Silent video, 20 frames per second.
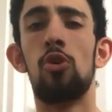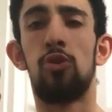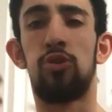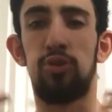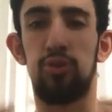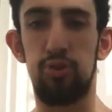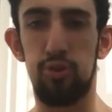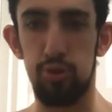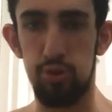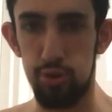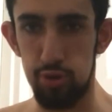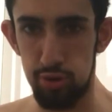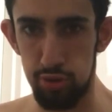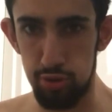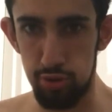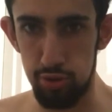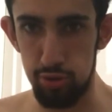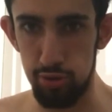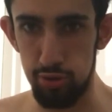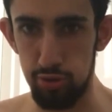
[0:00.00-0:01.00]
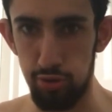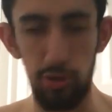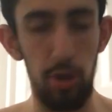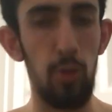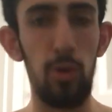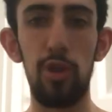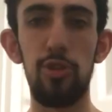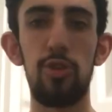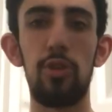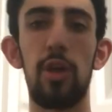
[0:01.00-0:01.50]
You
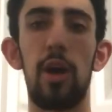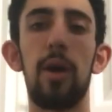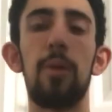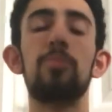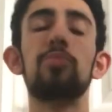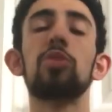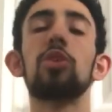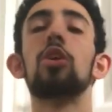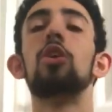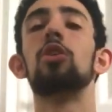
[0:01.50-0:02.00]
don't want to do that.